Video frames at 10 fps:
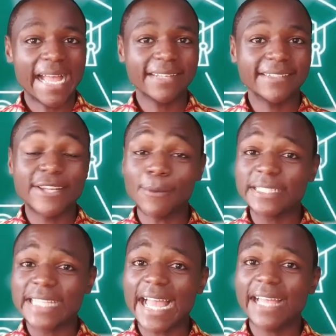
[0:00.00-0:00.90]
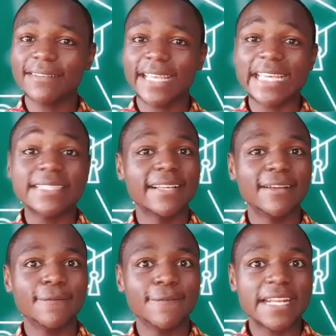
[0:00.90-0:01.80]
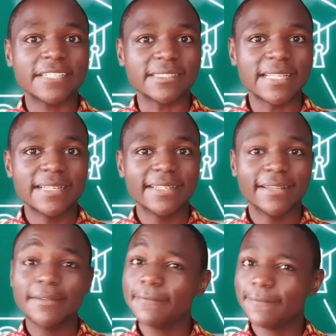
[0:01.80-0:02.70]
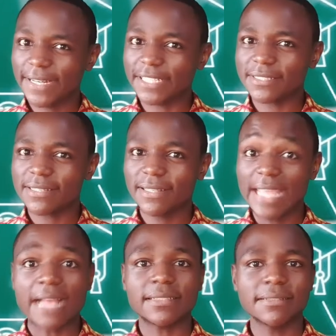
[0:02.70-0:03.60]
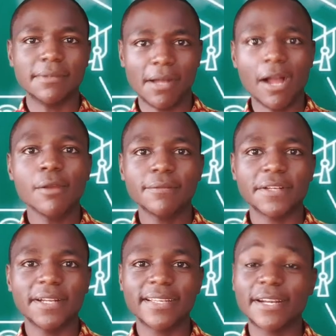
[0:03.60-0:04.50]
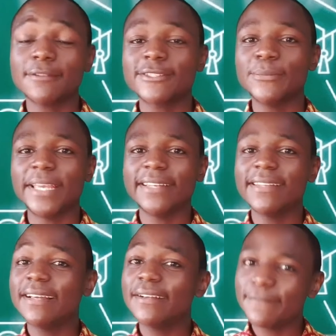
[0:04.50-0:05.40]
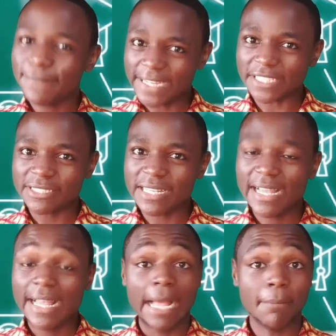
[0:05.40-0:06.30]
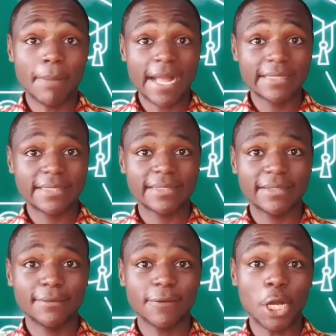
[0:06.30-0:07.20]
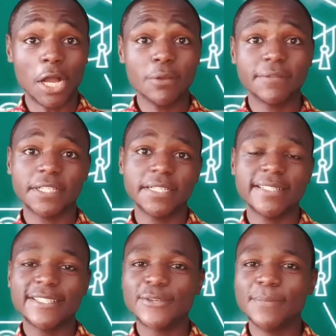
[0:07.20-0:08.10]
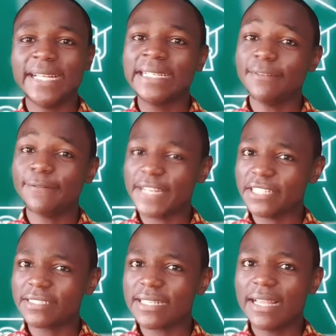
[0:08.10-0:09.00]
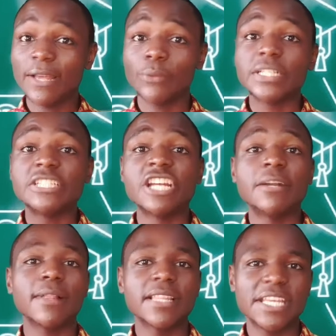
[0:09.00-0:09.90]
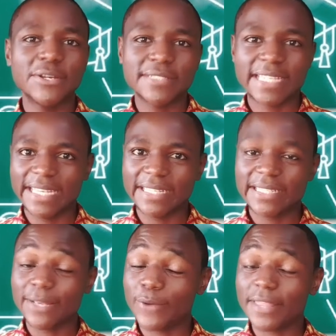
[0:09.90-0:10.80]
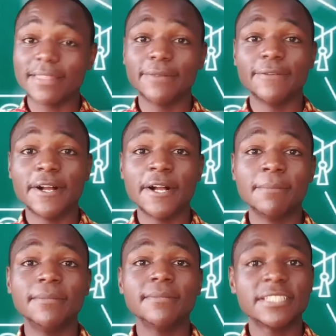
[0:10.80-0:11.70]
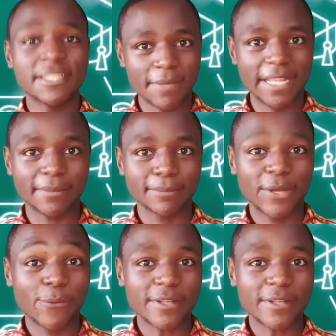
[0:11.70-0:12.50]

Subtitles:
And number 10 is finished. Finished. Yes, over can also mean finished. But for over to mean finished, we generally use it with the verb to be.